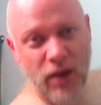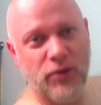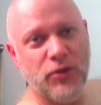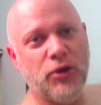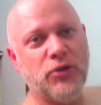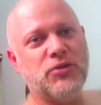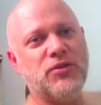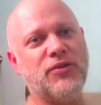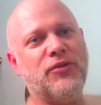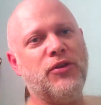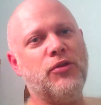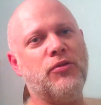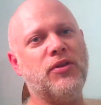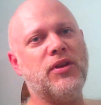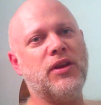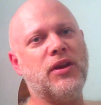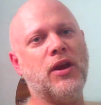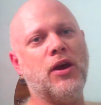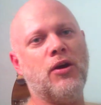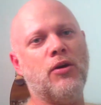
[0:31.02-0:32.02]
Those of you
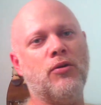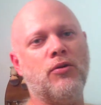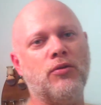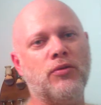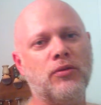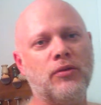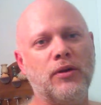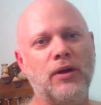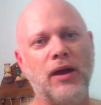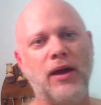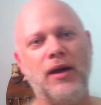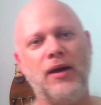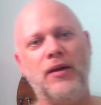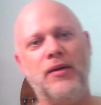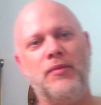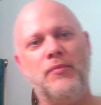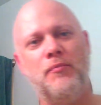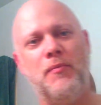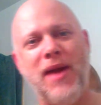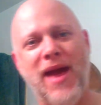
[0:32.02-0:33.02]
that
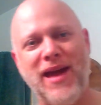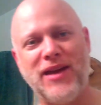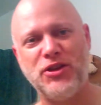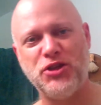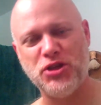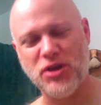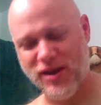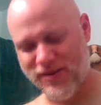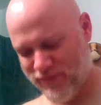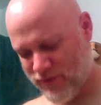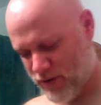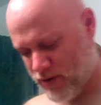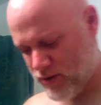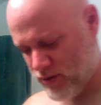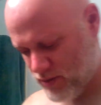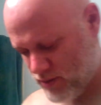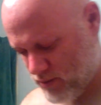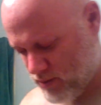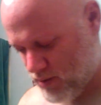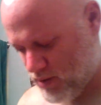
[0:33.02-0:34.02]
know Max Schaefer,
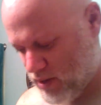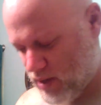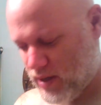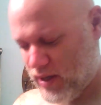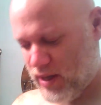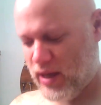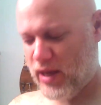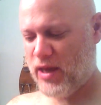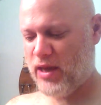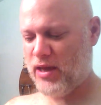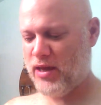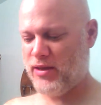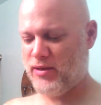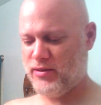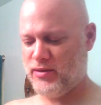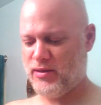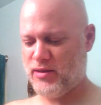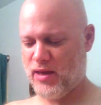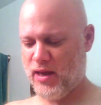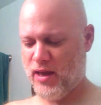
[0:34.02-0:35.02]
he
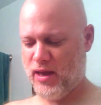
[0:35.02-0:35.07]
is